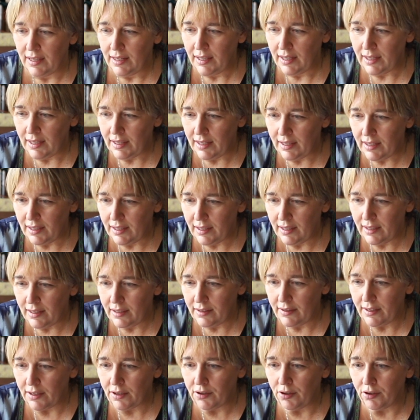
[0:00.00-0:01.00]

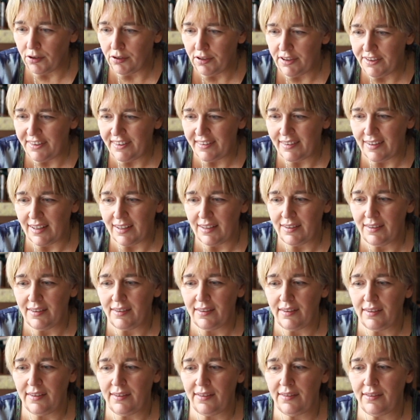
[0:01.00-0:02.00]
the corset,
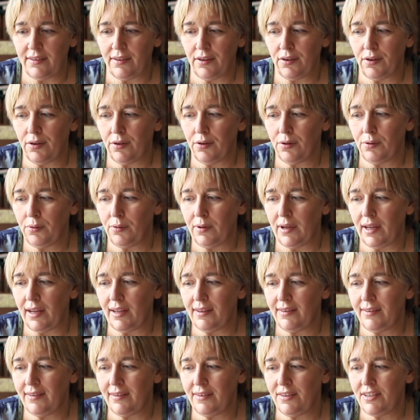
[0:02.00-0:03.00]
so
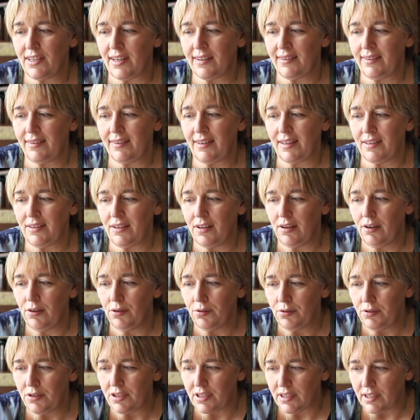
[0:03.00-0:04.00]
it's just an
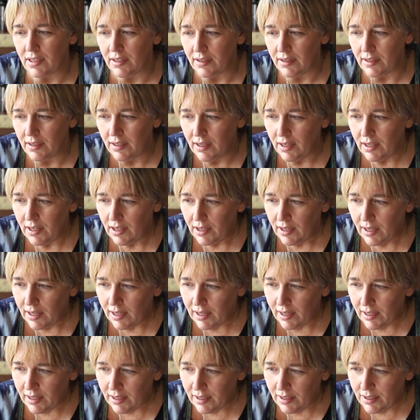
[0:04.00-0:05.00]
illusion.
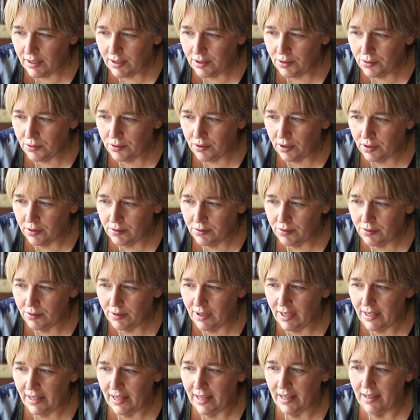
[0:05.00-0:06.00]
You don't
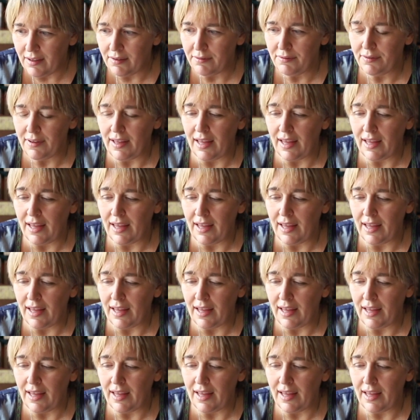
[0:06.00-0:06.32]
really have